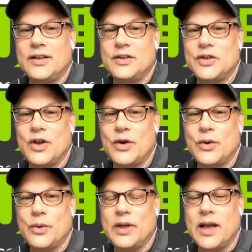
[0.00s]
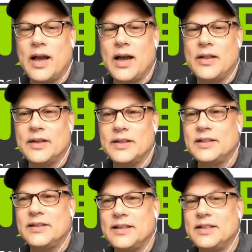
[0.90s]
So
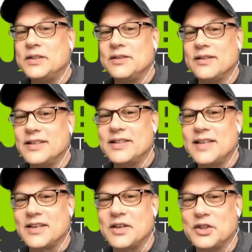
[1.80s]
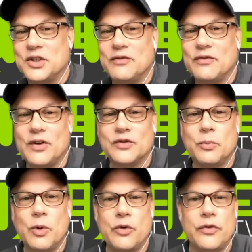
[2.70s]
this technology involves
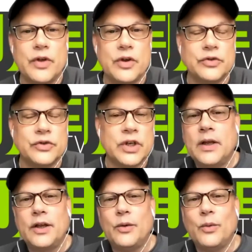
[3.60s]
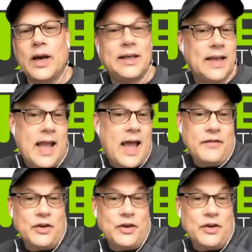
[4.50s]
both of those. What I haven't